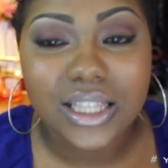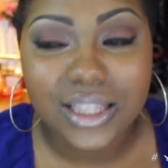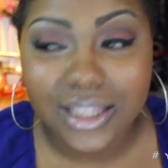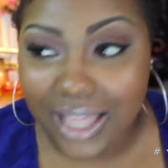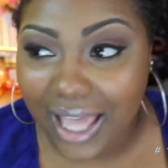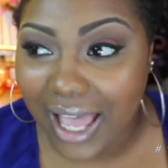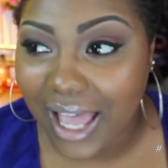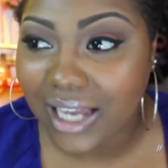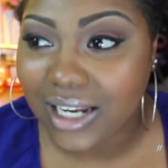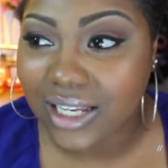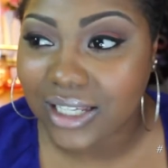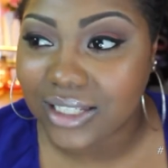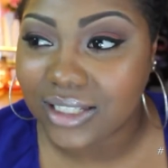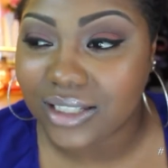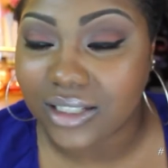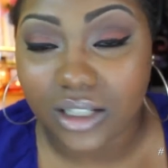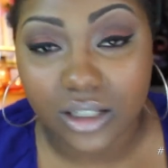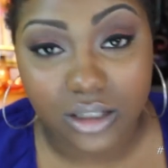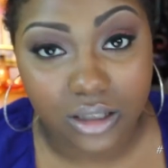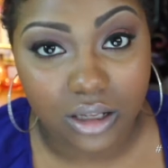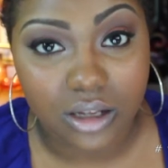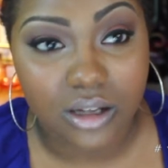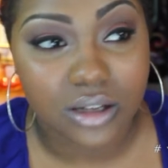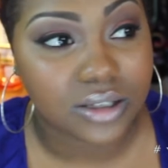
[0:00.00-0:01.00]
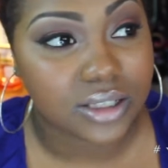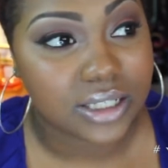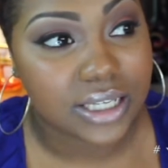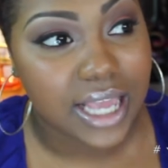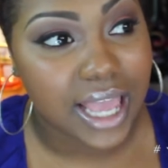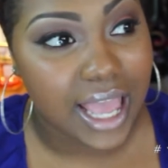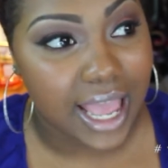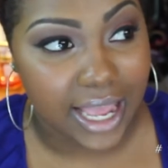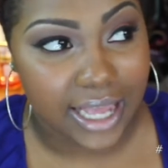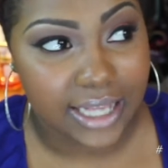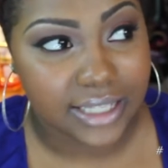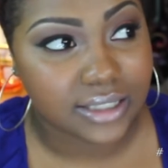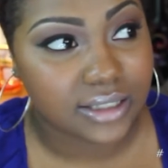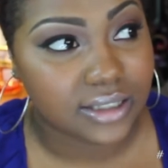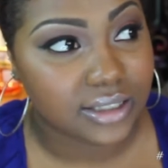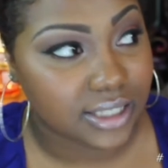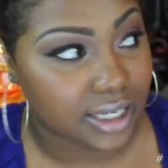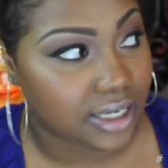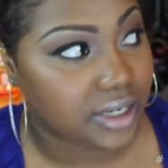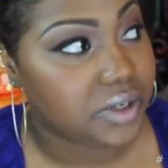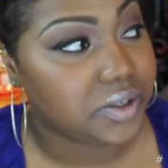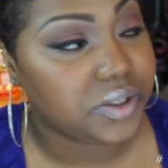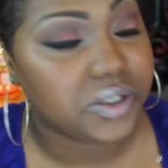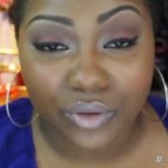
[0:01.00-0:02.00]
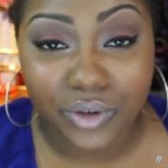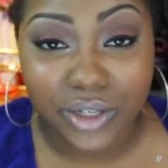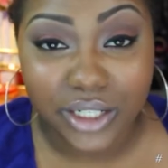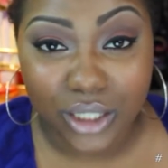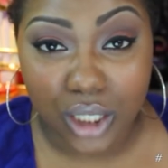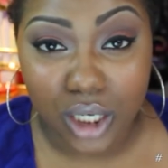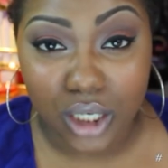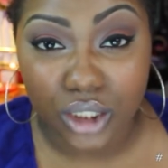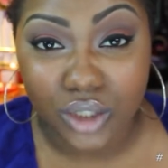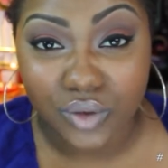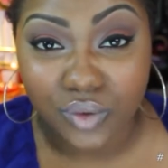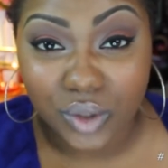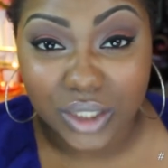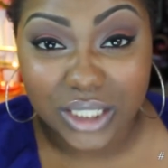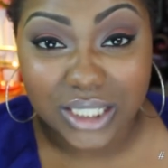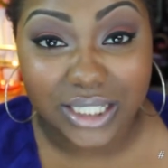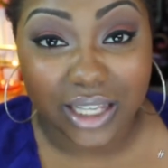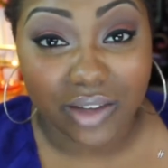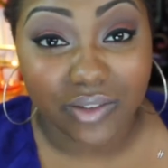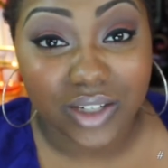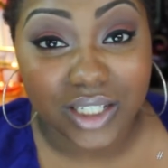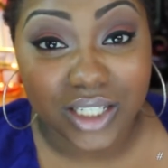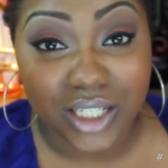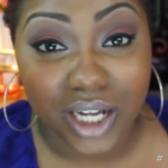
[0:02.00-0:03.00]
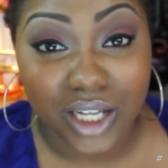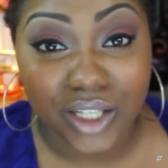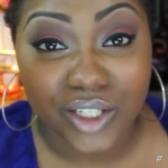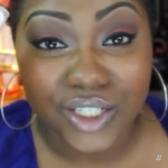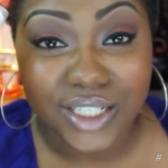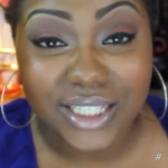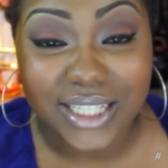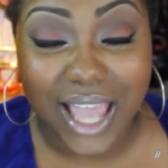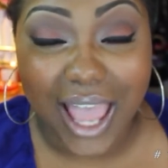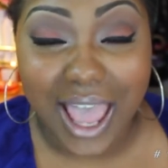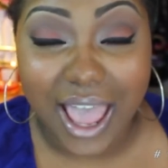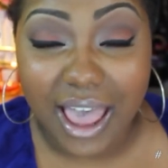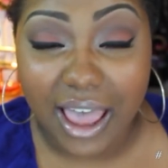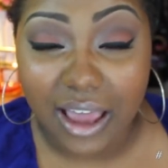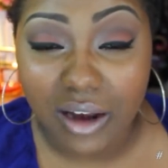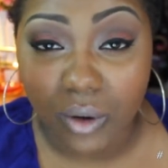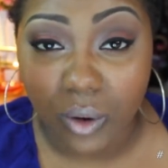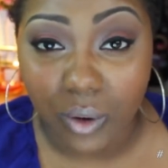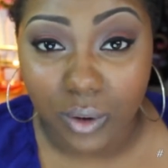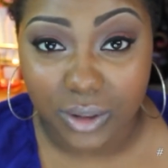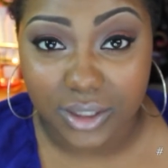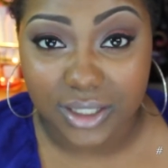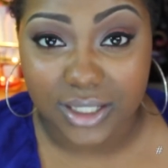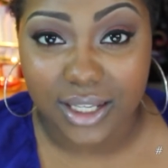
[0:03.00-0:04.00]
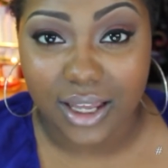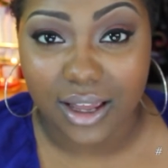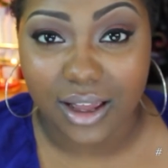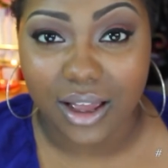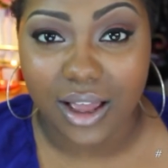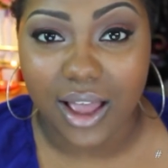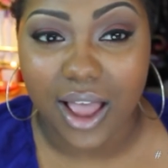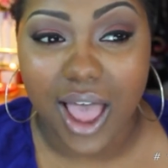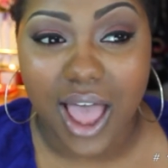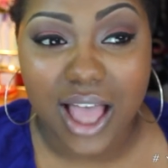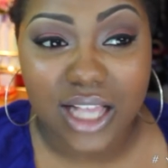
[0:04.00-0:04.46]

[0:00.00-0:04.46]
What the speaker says: That is a long ass title. It retails for $7 at Ulta.